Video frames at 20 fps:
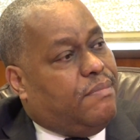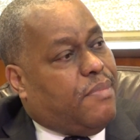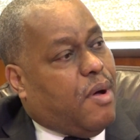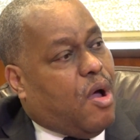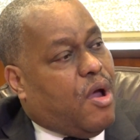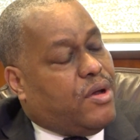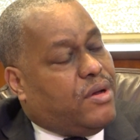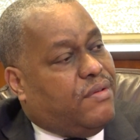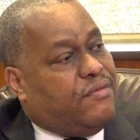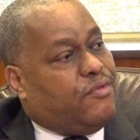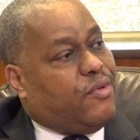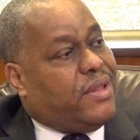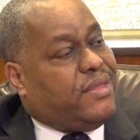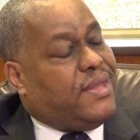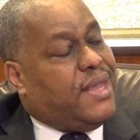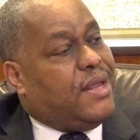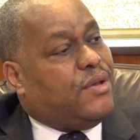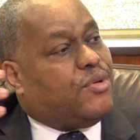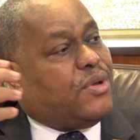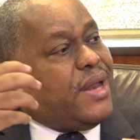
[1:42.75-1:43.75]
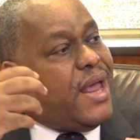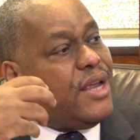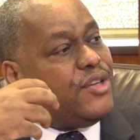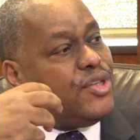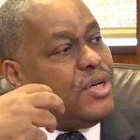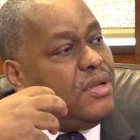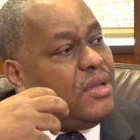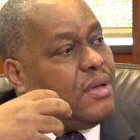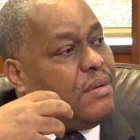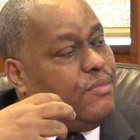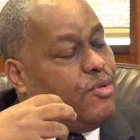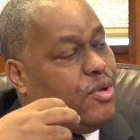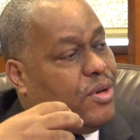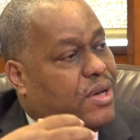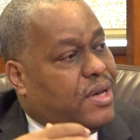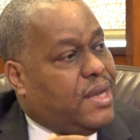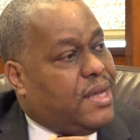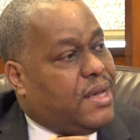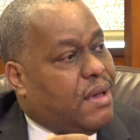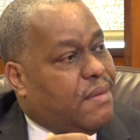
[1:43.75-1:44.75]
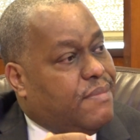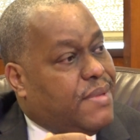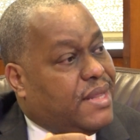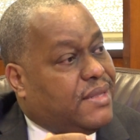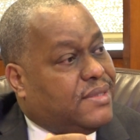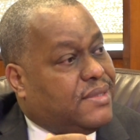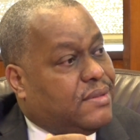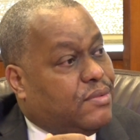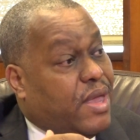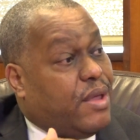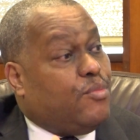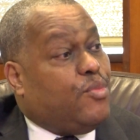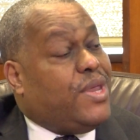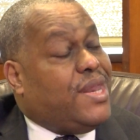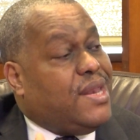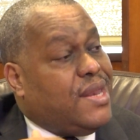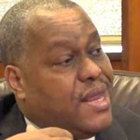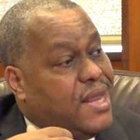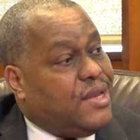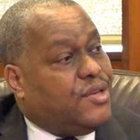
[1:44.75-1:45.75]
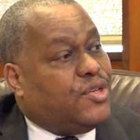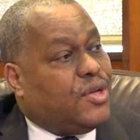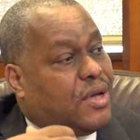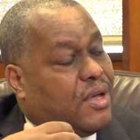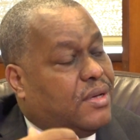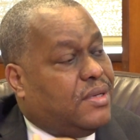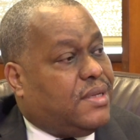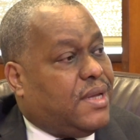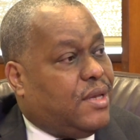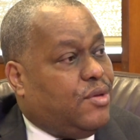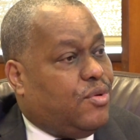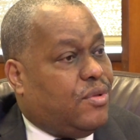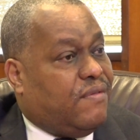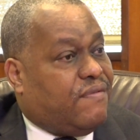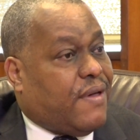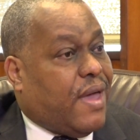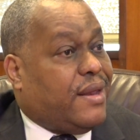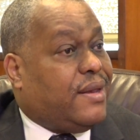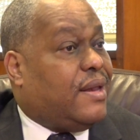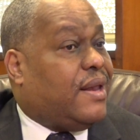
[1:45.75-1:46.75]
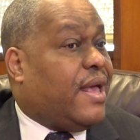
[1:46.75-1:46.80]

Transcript: part of what the international community commits, and we need to continue the fight.